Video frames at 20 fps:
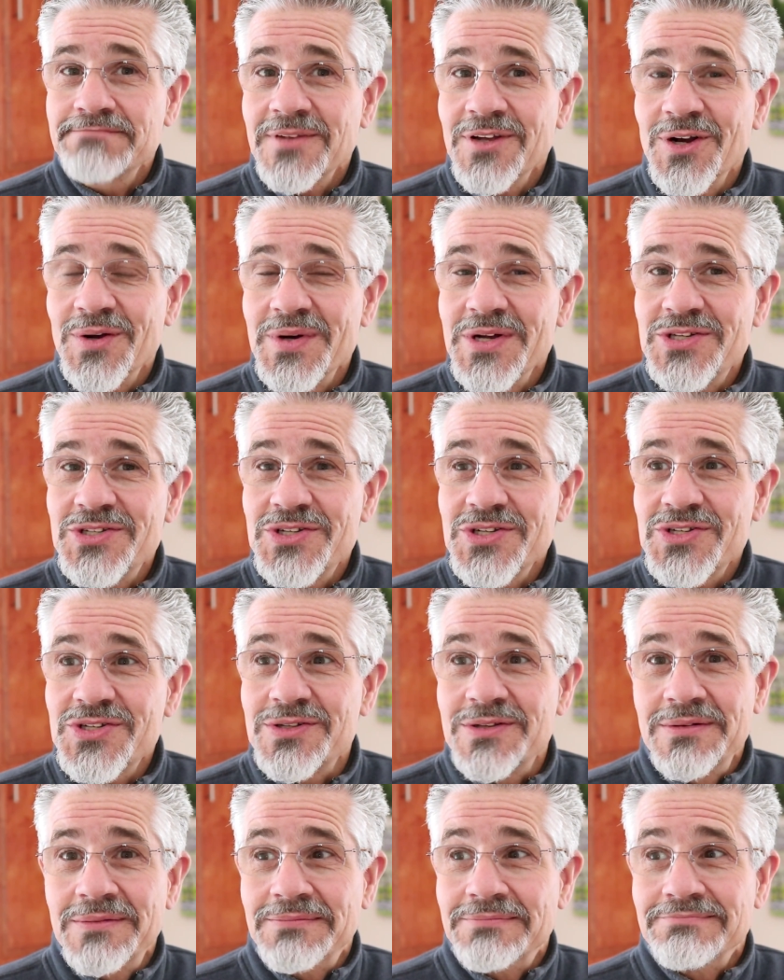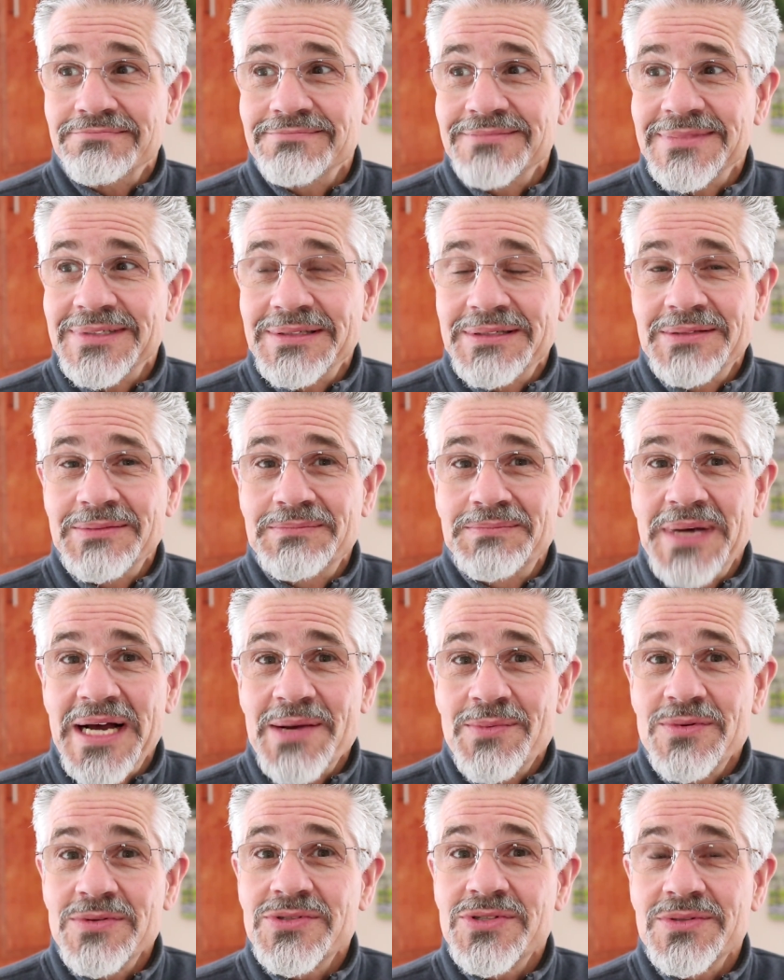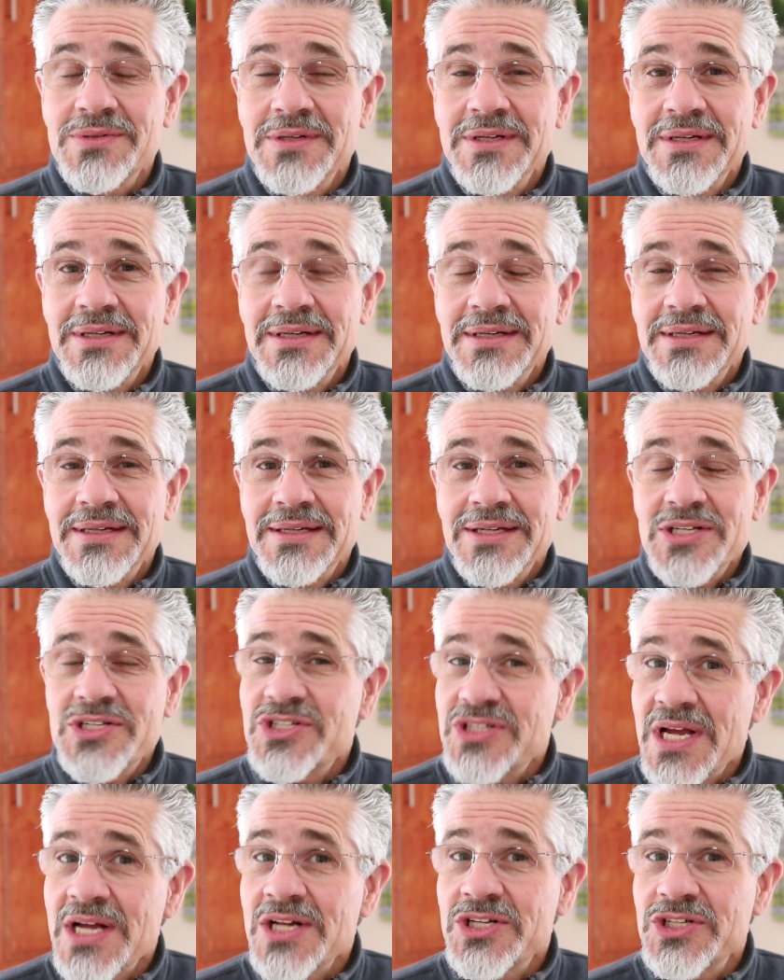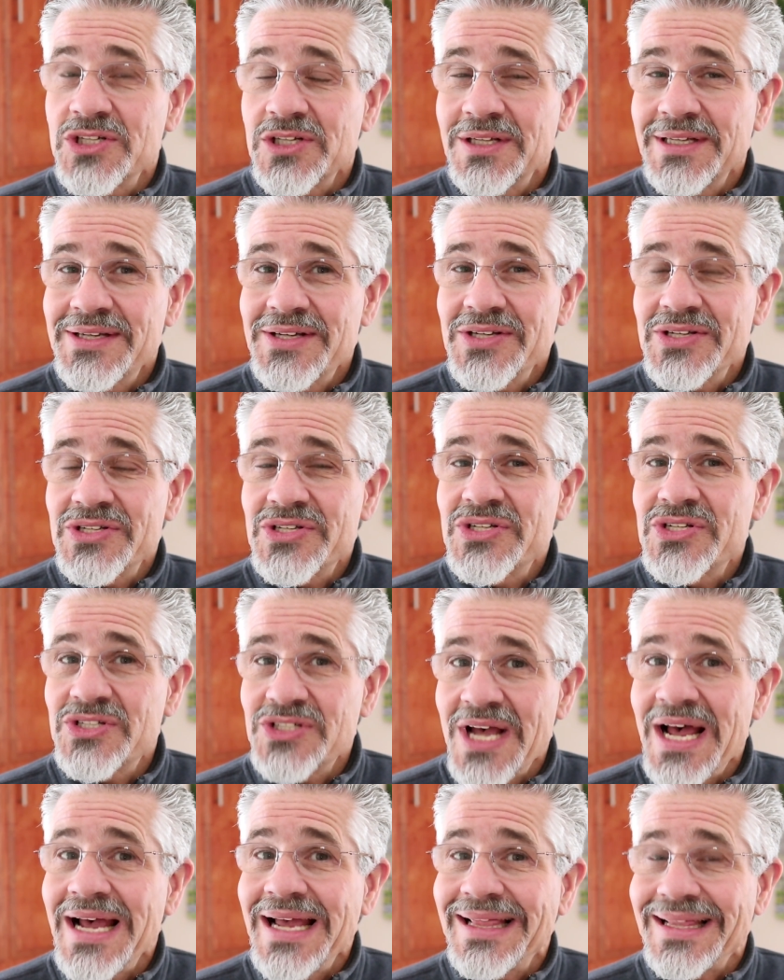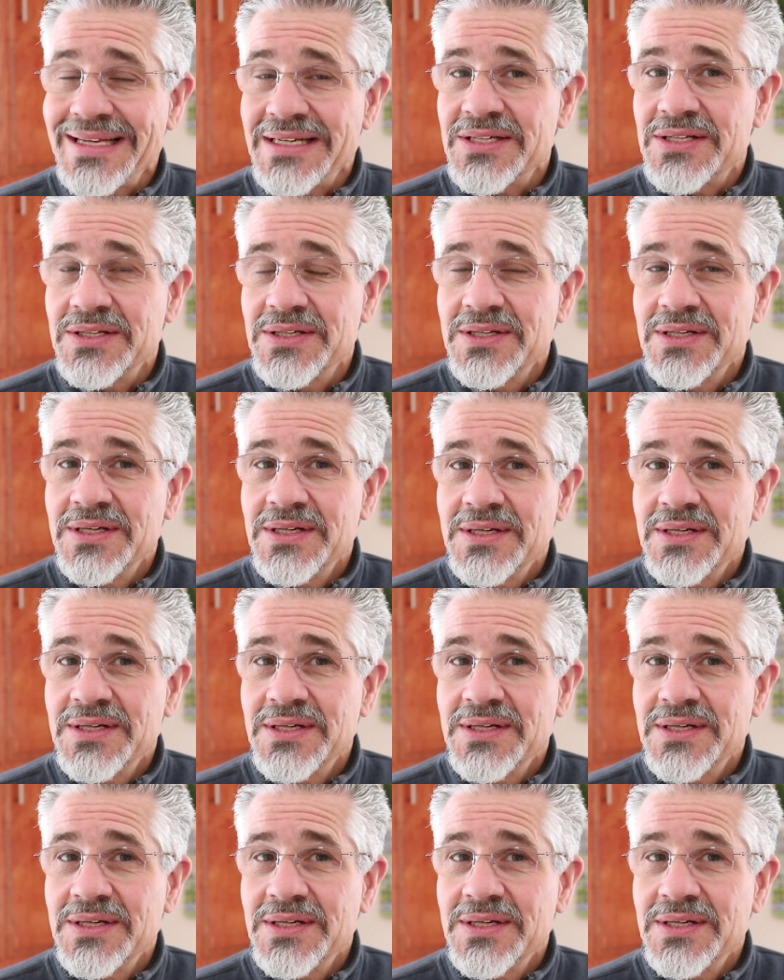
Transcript: You know, it's just, the Bible's essentially silent